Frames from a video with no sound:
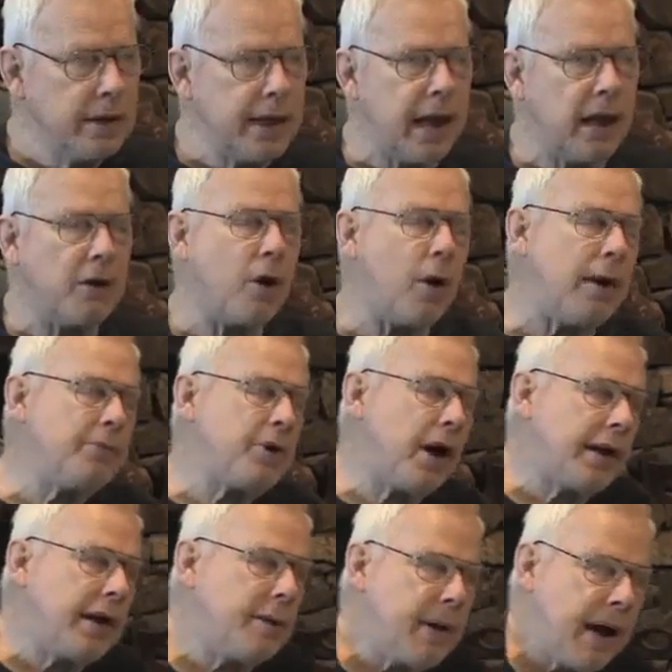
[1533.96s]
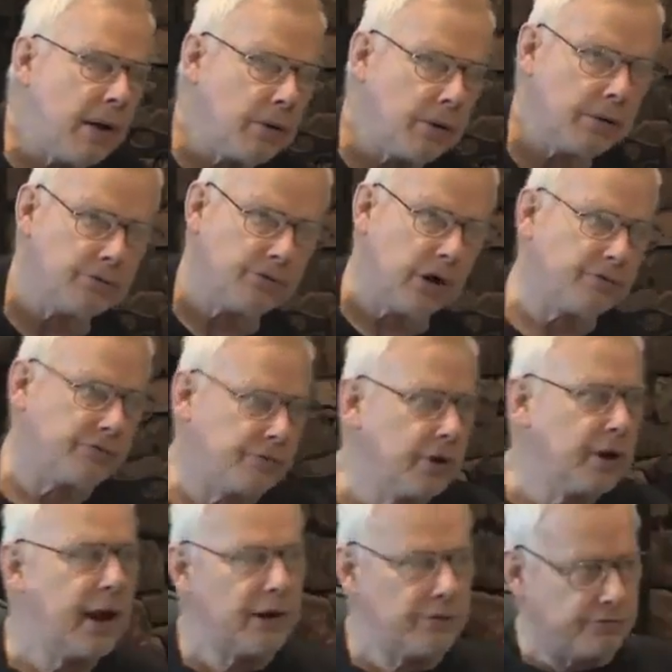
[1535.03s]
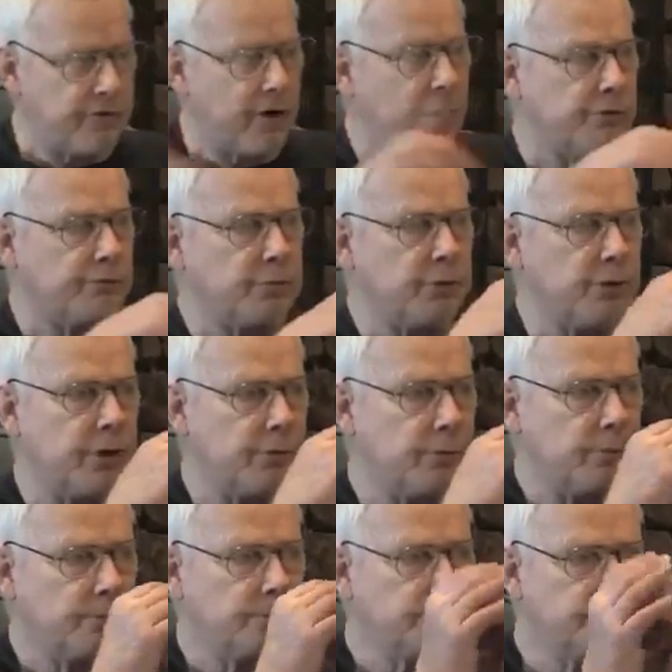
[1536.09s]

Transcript: Yeah, no, I'm talking about just as far as Pluto.